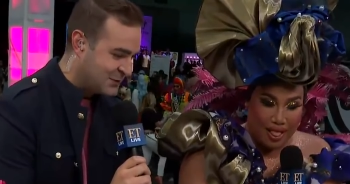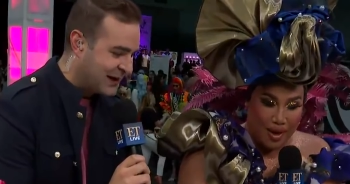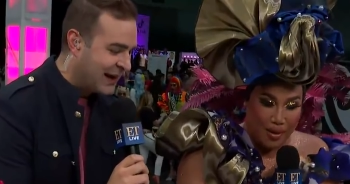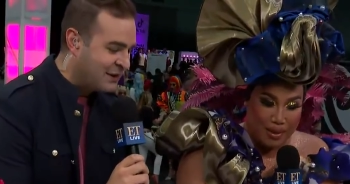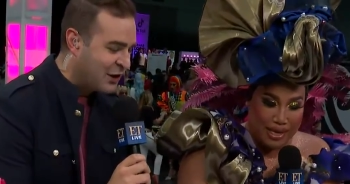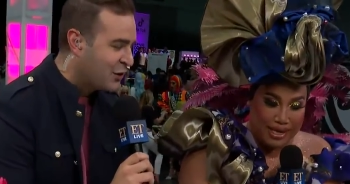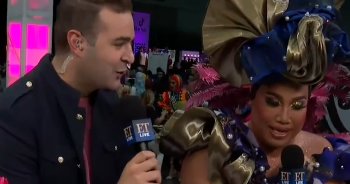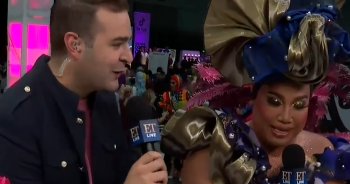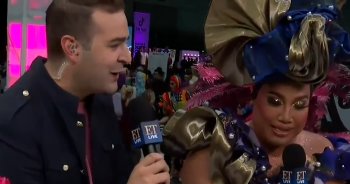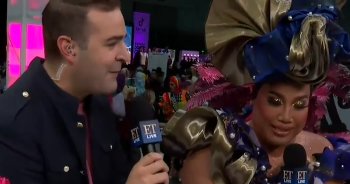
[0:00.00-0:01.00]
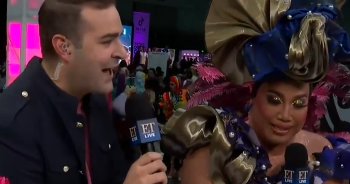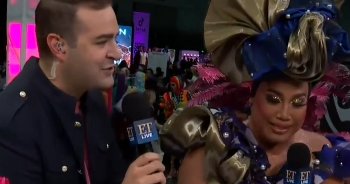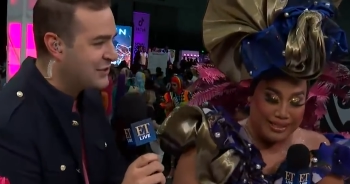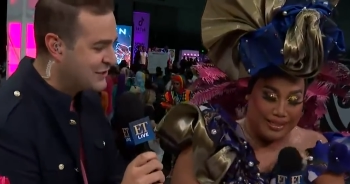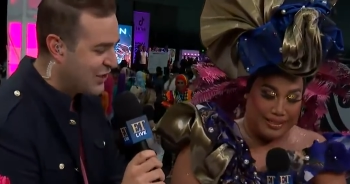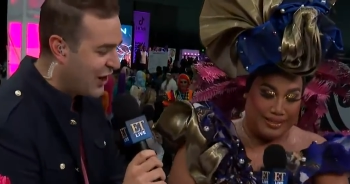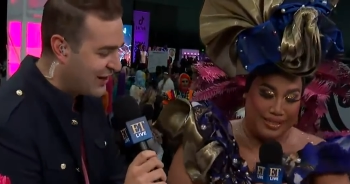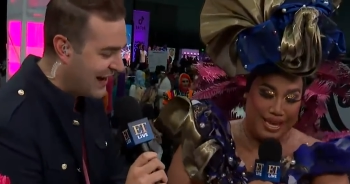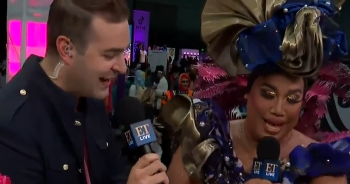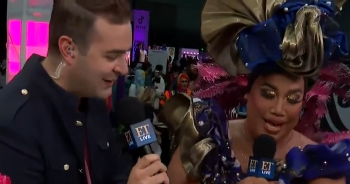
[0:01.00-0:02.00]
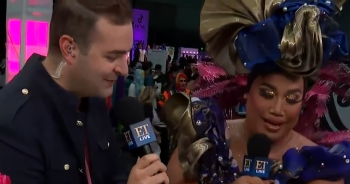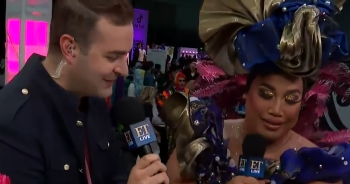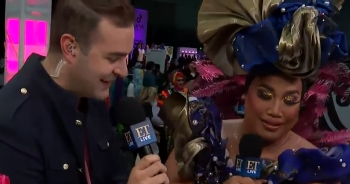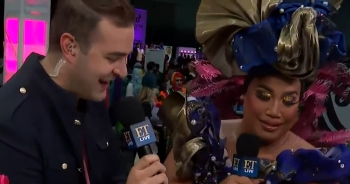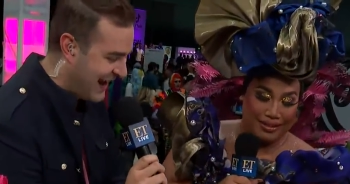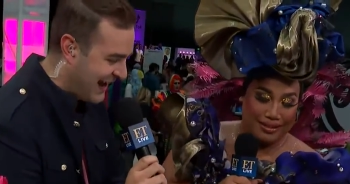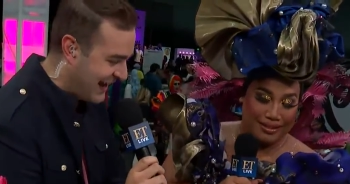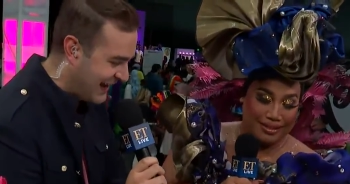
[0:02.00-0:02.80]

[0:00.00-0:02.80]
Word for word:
Speaker 1: We're getting to know the real Patrick Starrr now. Yeah.